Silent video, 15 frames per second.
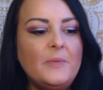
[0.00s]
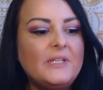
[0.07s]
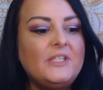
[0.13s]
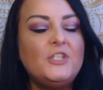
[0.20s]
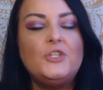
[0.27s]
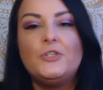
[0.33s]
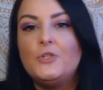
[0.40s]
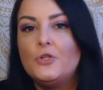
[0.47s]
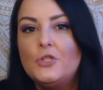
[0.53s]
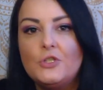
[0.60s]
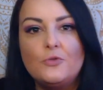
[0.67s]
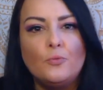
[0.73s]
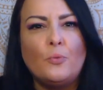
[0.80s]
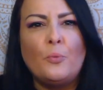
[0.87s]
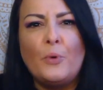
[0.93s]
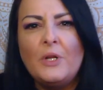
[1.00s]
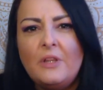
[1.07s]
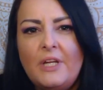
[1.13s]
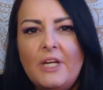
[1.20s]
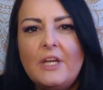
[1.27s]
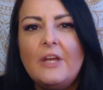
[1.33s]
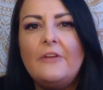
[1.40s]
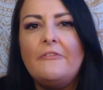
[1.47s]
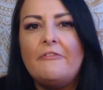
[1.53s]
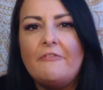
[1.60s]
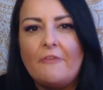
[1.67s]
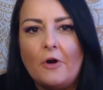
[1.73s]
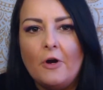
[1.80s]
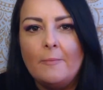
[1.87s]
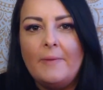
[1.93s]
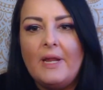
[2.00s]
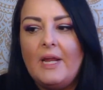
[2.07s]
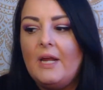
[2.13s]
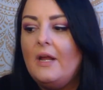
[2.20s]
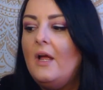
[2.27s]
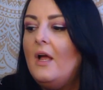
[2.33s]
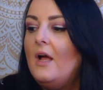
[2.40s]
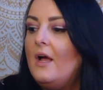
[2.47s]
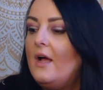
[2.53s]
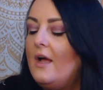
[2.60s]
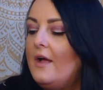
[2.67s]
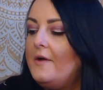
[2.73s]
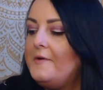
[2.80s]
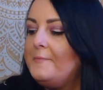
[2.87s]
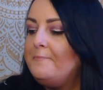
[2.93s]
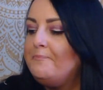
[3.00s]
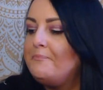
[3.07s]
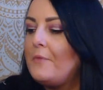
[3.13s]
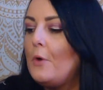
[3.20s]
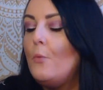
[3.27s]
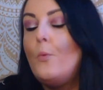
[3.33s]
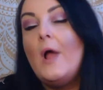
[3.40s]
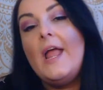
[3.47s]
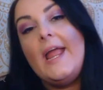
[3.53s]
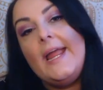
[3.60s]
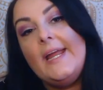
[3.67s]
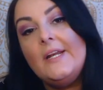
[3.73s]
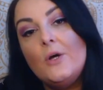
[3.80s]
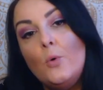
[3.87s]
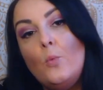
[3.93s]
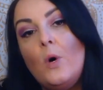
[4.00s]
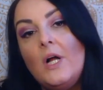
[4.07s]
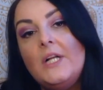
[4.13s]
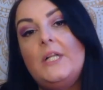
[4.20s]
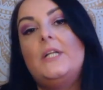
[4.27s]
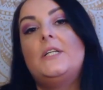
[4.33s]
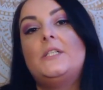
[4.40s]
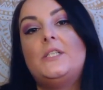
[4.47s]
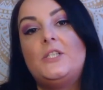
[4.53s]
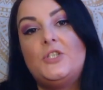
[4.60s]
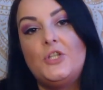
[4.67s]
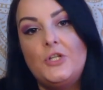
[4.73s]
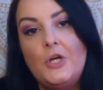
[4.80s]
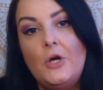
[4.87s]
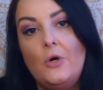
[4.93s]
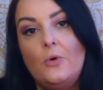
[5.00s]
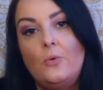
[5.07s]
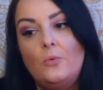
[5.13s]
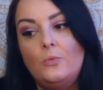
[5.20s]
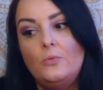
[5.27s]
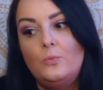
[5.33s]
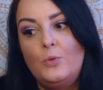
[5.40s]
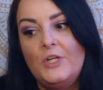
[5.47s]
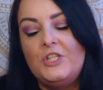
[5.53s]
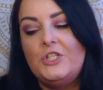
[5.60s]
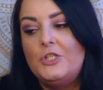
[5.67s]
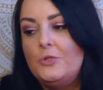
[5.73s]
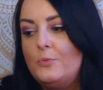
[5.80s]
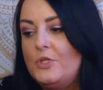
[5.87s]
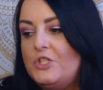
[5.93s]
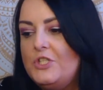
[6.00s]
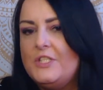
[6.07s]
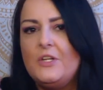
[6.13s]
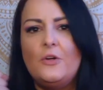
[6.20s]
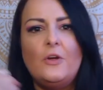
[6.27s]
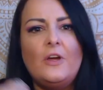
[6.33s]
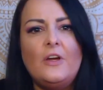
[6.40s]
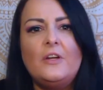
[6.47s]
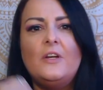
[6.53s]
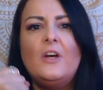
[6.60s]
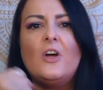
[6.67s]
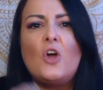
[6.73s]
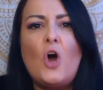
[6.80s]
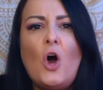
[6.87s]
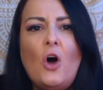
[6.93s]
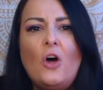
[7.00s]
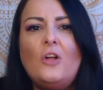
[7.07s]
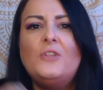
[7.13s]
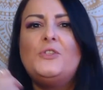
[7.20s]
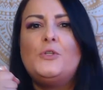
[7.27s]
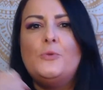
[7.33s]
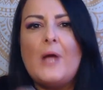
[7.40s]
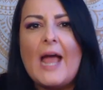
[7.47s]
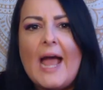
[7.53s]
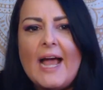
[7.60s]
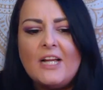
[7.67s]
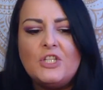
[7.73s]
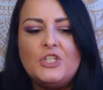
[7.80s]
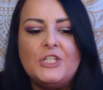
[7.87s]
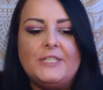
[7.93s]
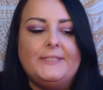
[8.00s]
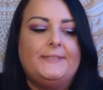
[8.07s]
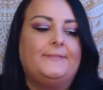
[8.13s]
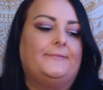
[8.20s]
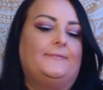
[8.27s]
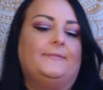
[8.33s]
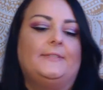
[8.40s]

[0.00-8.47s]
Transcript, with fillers: messages are just really confirming um, what Ada wanted us to know, which, which is a, a, a call to action.